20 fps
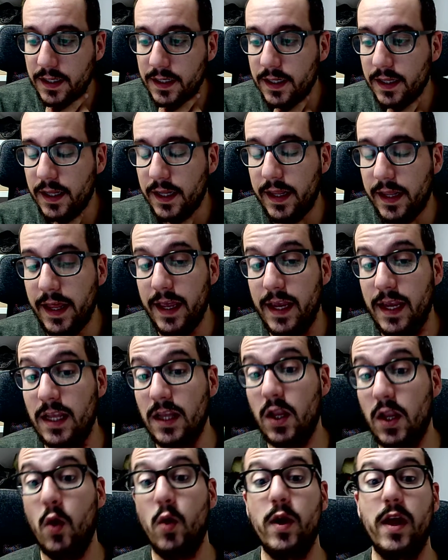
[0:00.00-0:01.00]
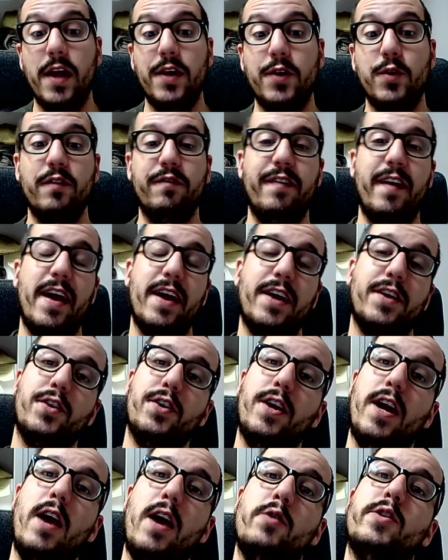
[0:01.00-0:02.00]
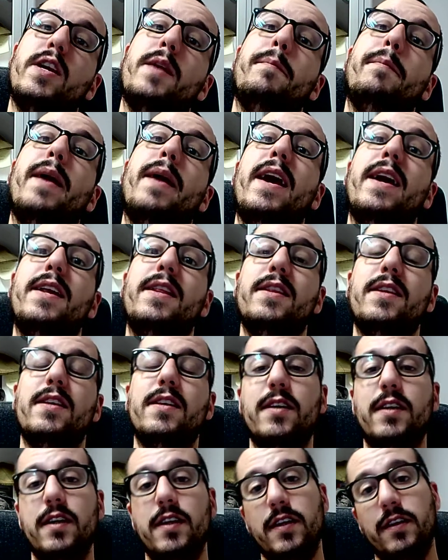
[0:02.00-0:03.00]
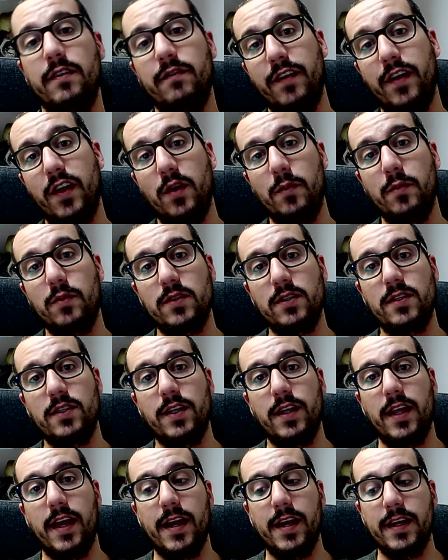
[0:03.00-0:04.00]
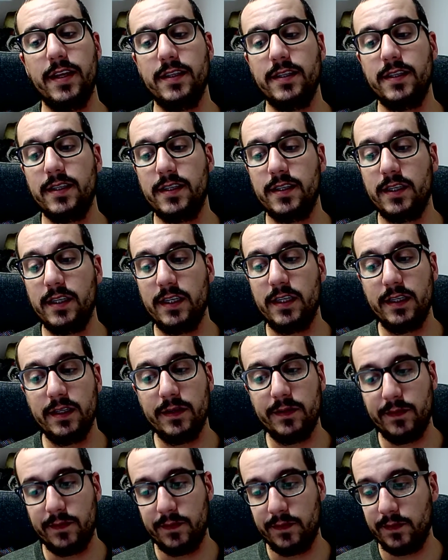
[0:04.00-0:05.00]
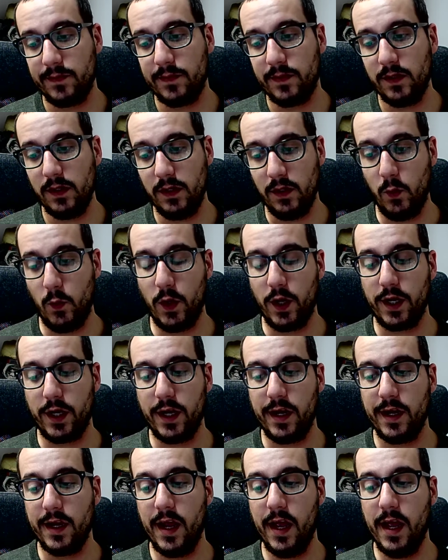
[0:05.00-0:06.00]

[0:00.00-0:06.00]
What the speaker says: they load onto a factor, or how to combine the variables so that it's working.